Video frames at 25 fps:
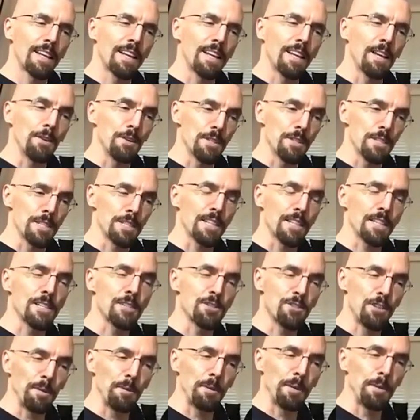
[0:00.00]
it was
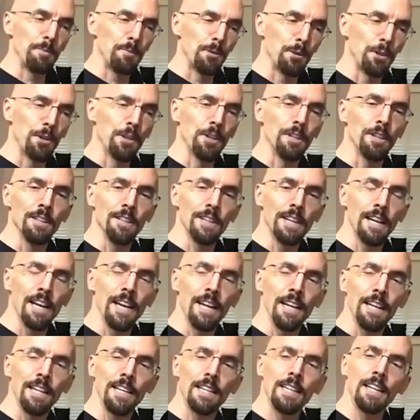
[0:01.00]
extremely brutal,
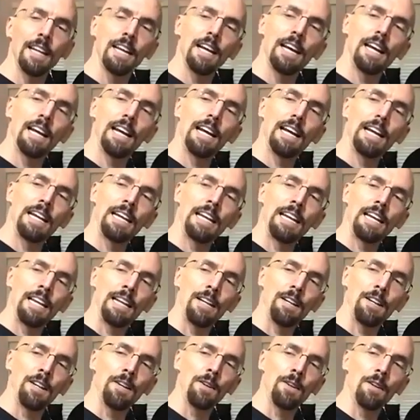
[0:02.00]
and
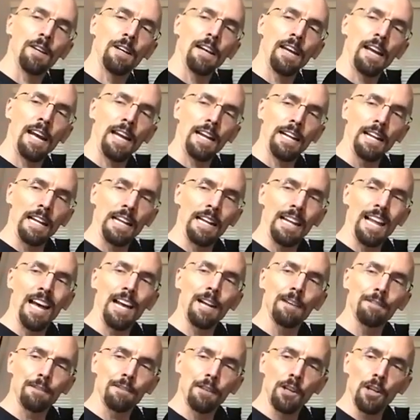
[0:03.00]
he had a
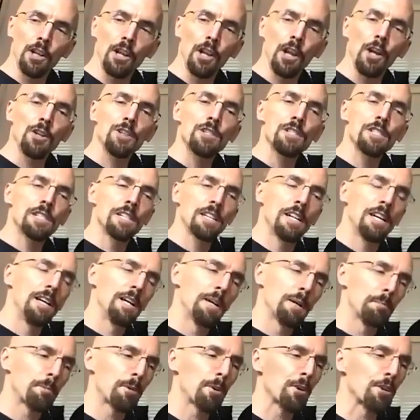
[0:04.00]
lot of close,
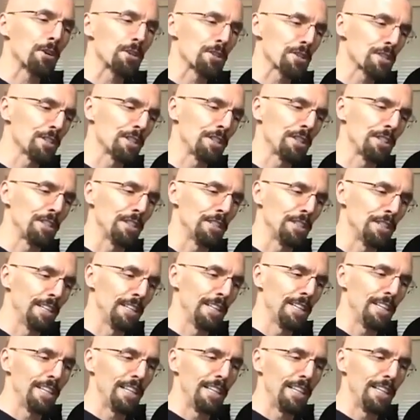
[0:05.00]
personal,